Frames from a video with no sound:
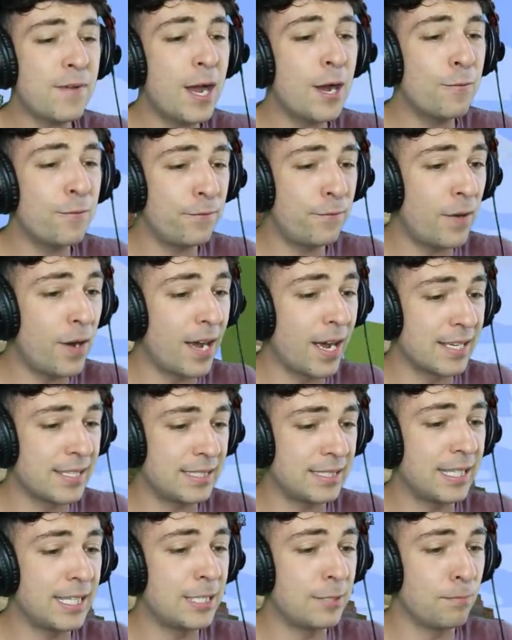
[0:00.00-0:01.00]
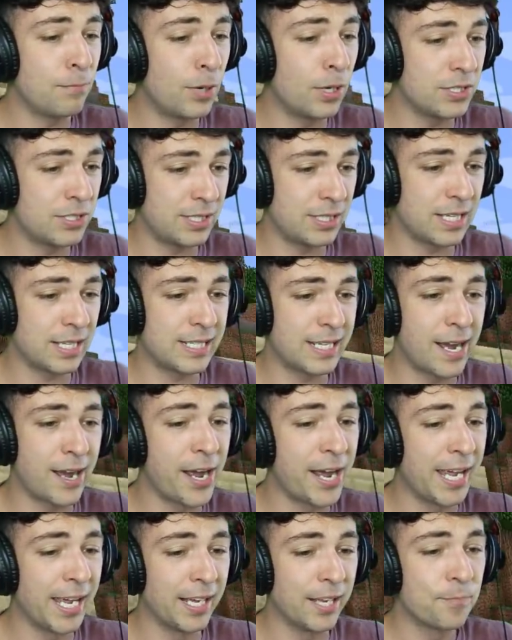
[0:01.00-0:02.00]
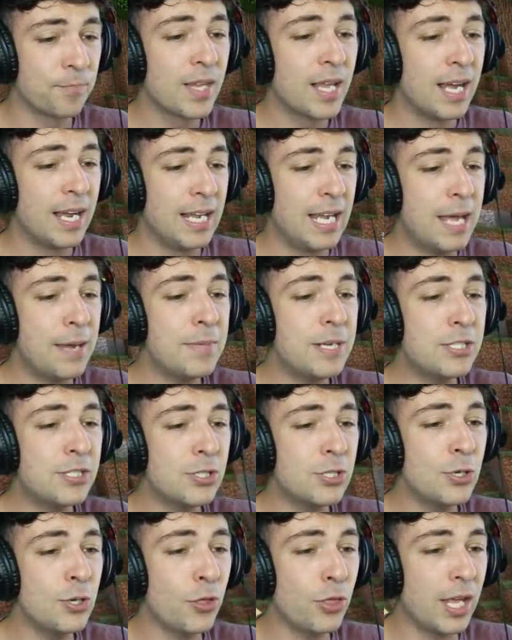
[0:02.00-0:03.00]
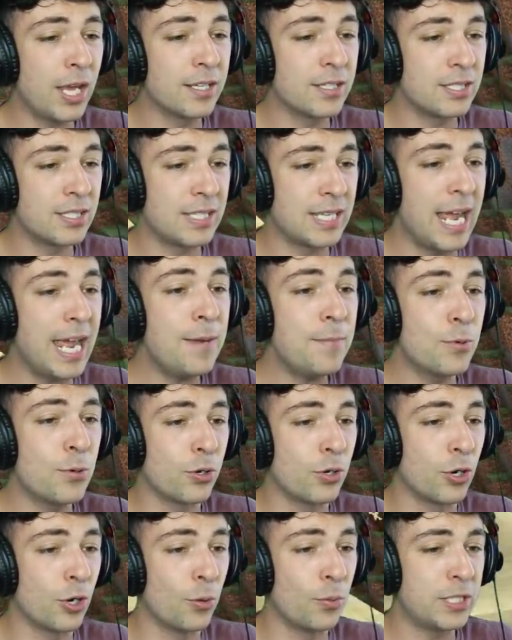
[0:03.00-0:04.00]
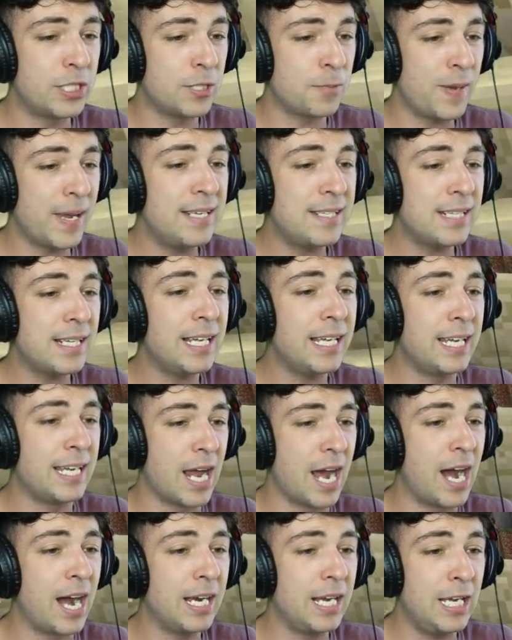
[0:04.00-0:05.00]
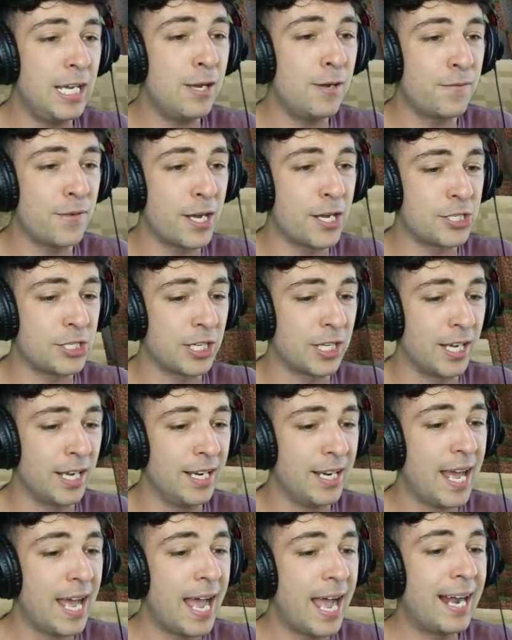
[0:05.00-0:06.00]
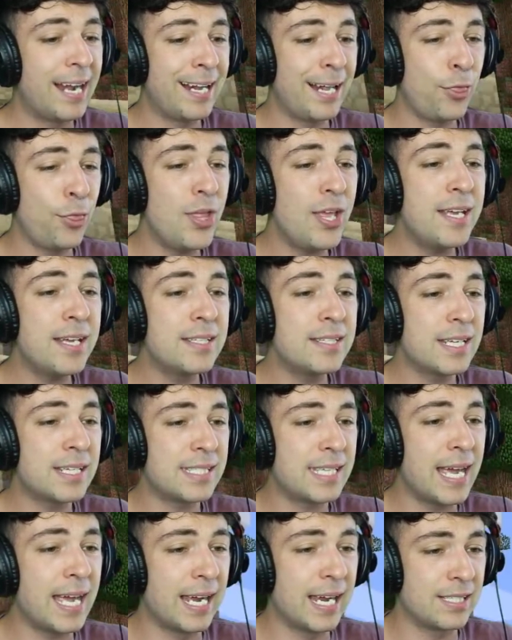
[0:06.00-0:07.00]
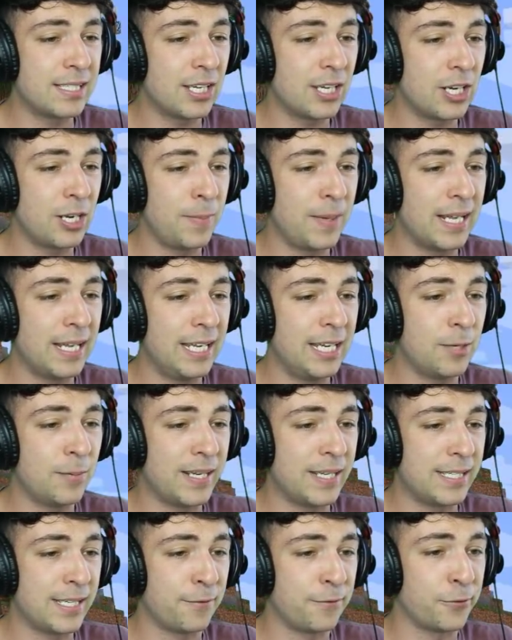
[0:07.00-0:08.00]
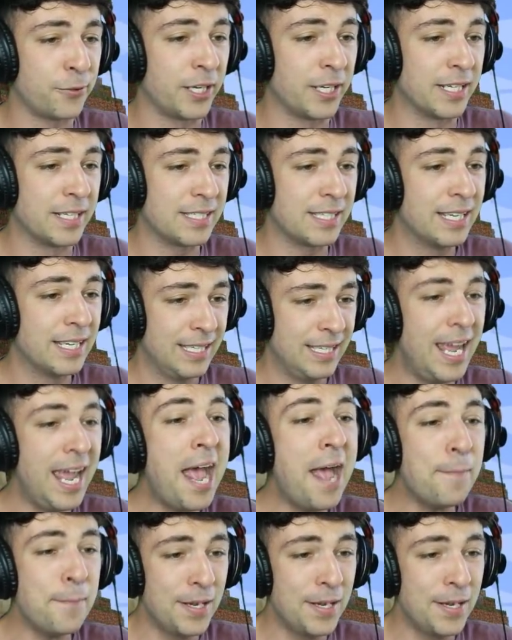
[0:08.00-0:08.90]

how fast these monsters are dying. Let me do the unstable core, which is basically an uglier version, and I think his attacks are going to be a little bit different. Yep,